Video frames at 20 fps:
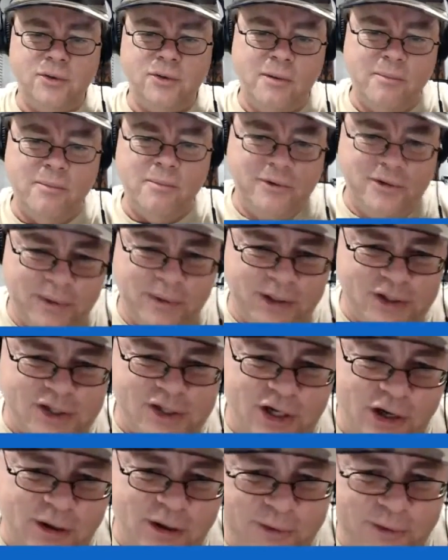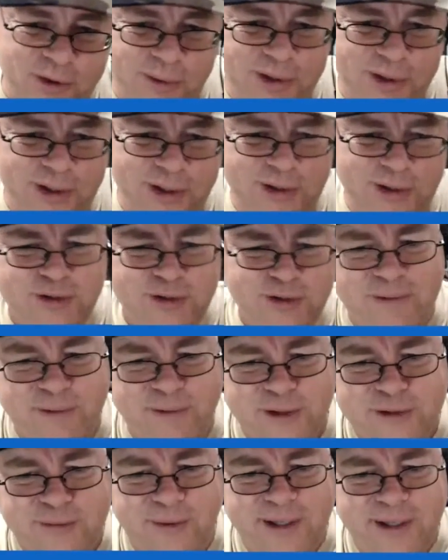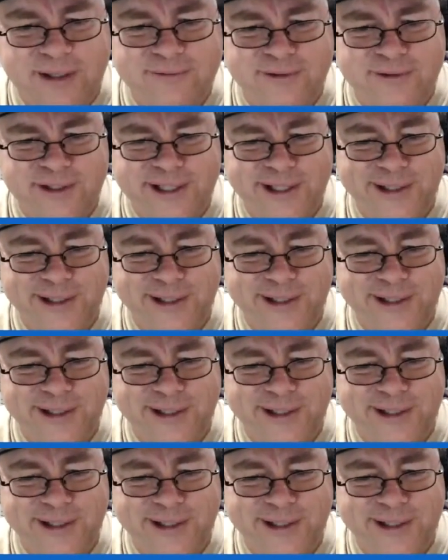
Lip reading: use my Volkswagen video?